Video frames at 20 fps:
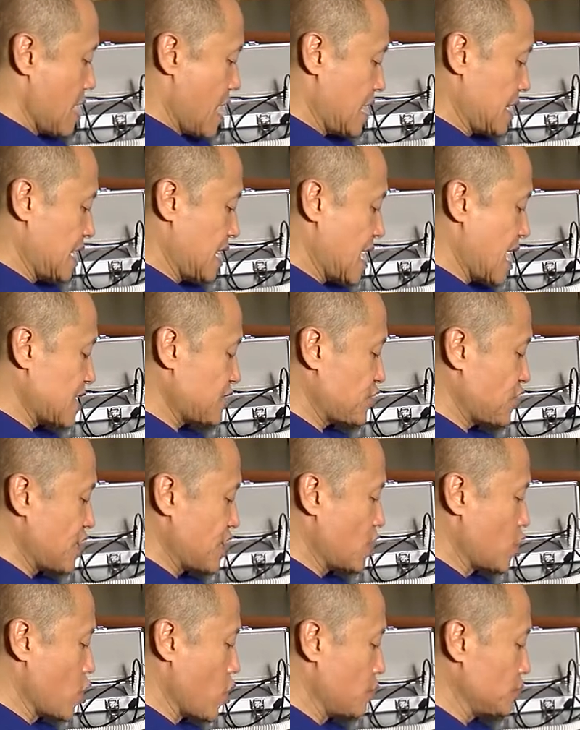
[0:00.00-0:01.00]
I can
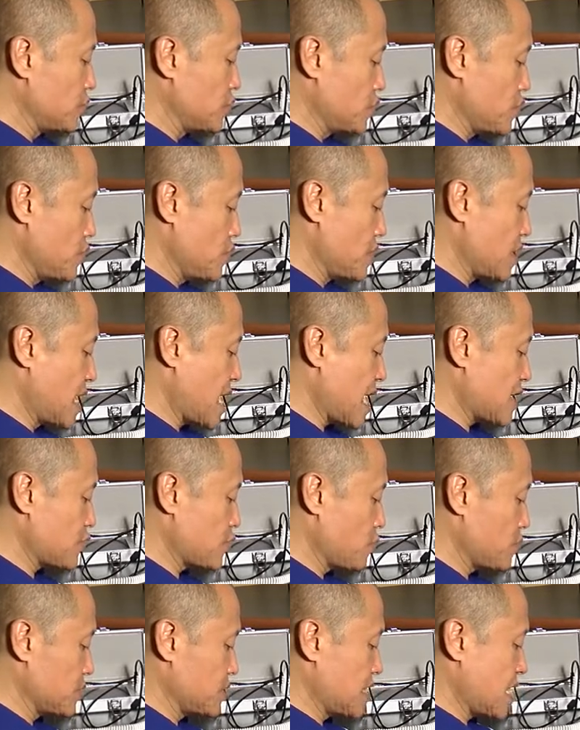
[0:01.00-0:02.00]
actually go to the
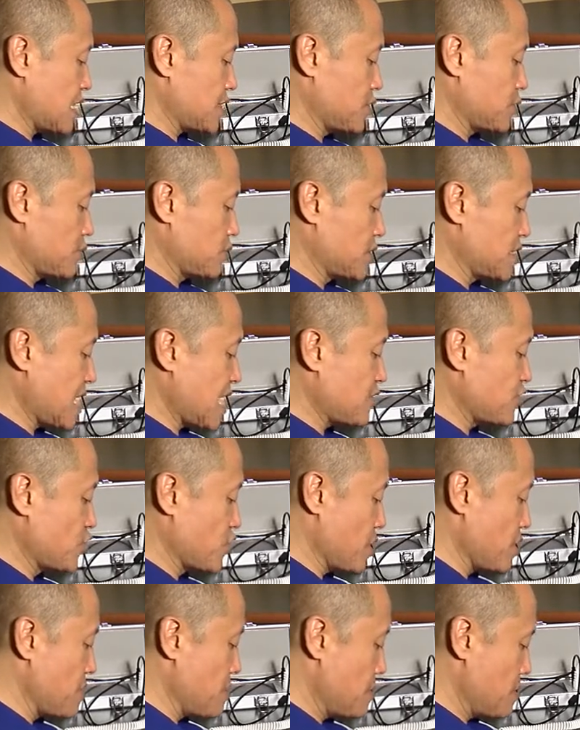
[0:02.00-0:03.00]
gastrointestinal
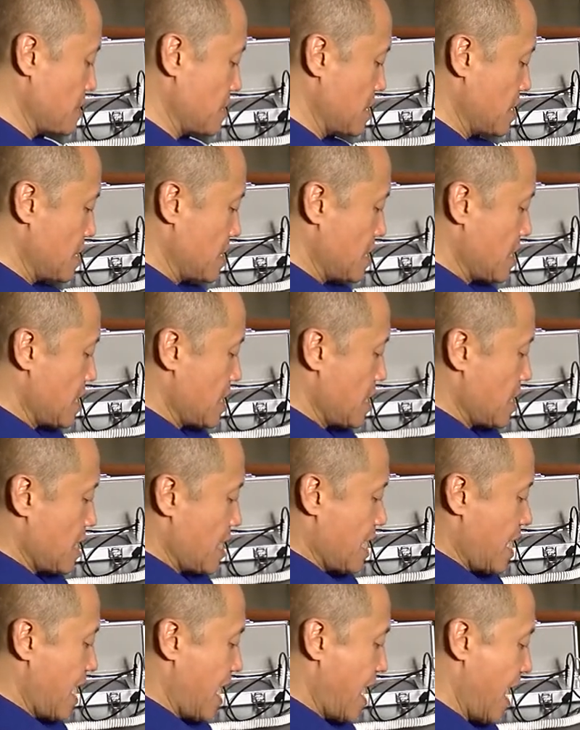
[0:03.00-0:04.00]
section
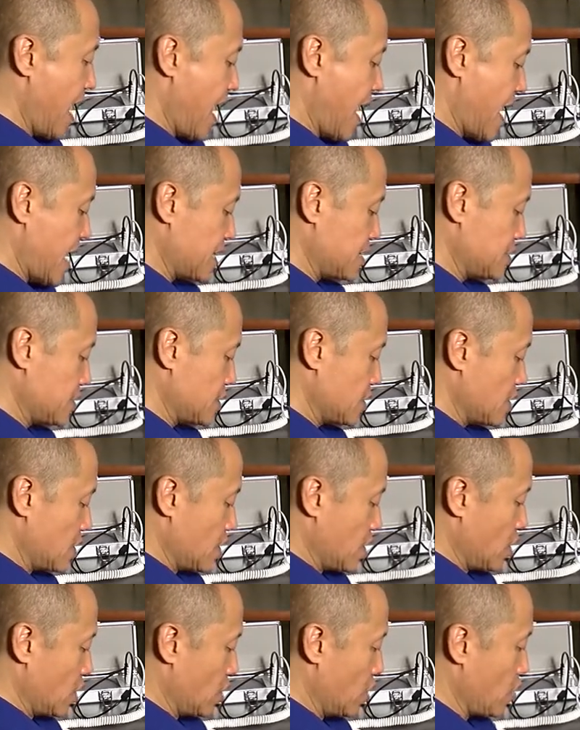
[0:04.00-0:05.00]
and
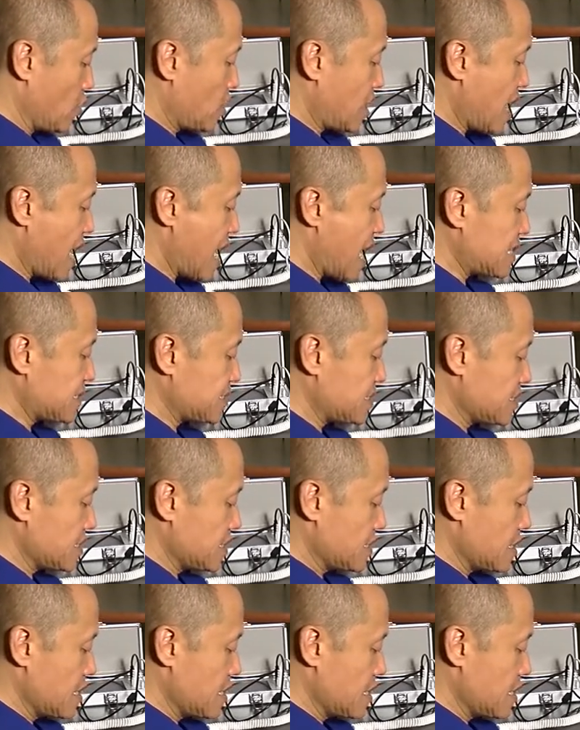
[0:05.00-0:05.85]
look at